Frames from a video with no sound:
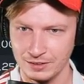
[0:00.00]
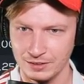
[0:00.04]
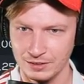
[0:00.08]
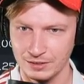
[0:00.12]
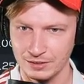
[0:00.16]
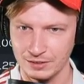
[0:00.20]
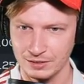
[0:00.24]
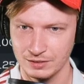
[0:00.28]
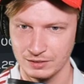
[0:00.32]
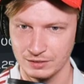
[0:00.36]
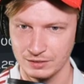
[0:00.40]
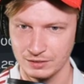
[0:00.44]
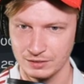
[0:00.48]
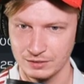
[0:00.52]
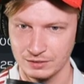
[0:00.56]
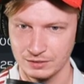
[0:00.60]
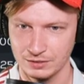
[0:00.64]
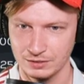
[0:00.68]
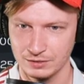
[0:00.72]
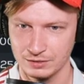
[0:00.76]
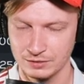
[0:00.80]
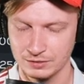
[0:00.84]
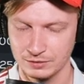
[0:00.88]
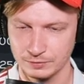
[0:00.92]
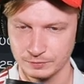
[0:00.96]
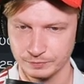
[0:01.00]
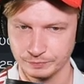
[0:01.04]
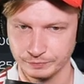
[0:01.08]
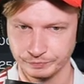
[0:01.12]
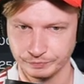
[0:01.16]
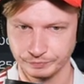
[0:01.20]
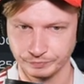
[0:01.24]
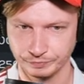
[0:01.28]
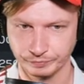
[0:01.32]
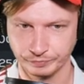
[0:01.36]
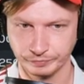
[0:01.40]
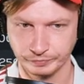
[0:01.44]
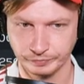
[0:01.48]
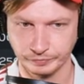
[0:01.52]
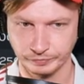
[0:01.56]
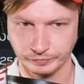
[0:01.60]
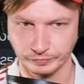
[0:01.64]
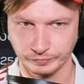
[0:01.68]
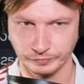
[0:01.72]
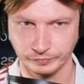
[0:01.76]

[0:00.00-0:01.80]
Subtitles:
(no one is talking)